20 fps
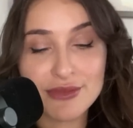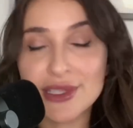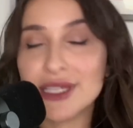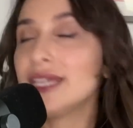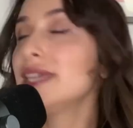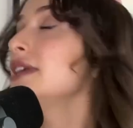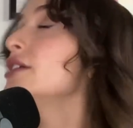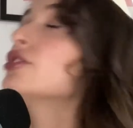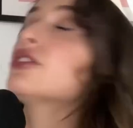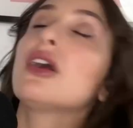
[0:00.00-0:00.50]

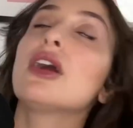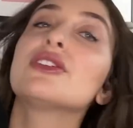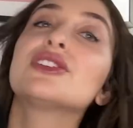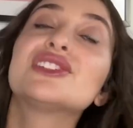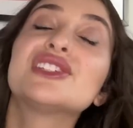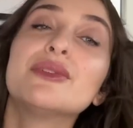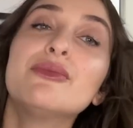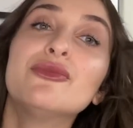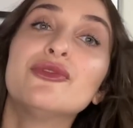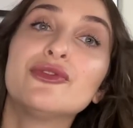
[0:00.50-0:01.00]
here are
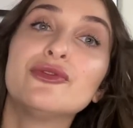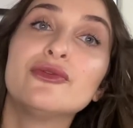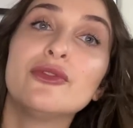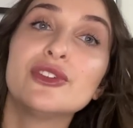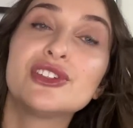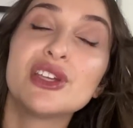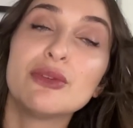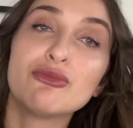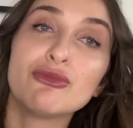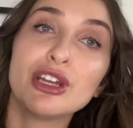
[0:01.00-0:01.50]
some
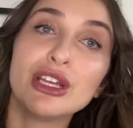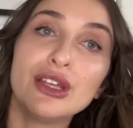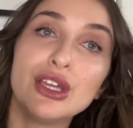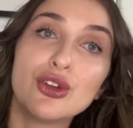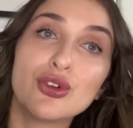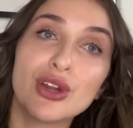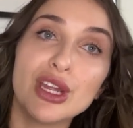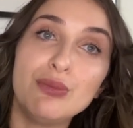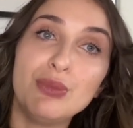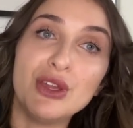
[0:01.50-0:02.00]
really
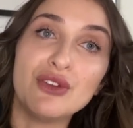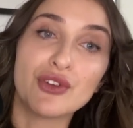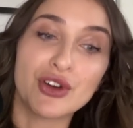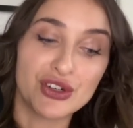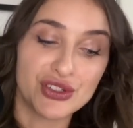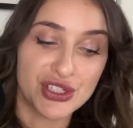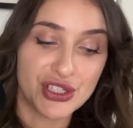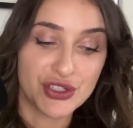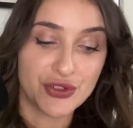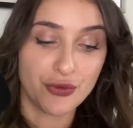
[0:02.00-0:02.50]
creepy
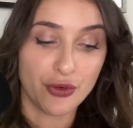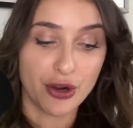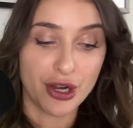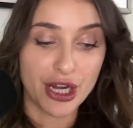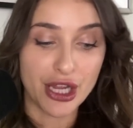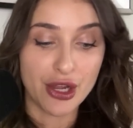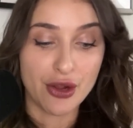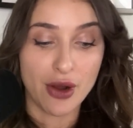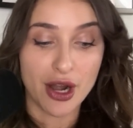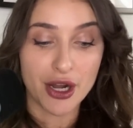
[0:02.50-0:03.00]
verses for
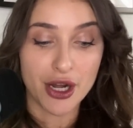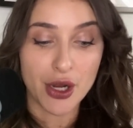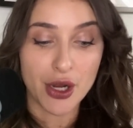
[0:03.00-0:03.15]
you. Are you